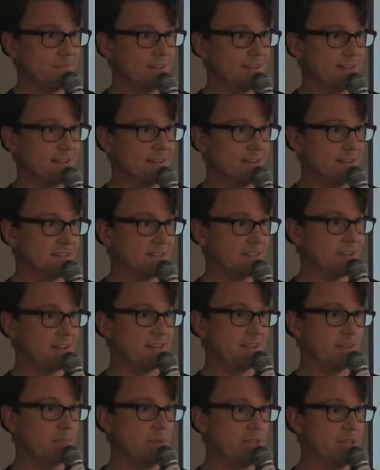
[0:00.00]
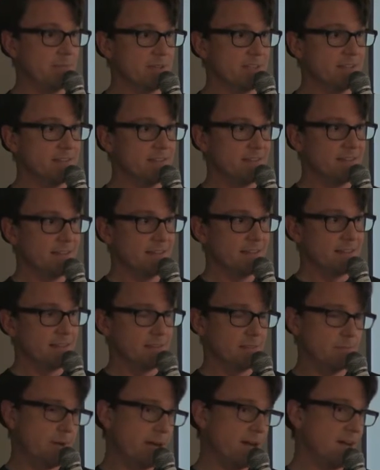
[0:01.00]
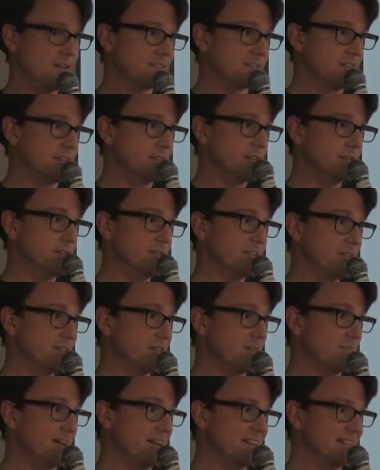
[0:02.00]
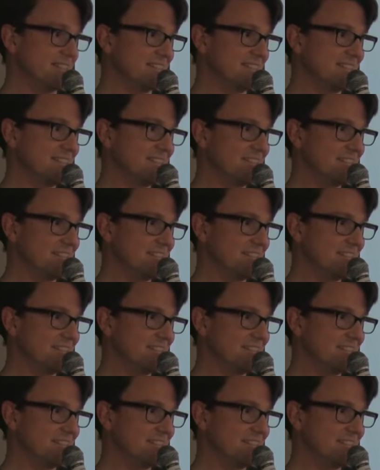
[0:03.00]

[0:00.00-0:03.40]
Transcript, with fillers: uh, sign the payment, then the buyer is going to lose their deposit.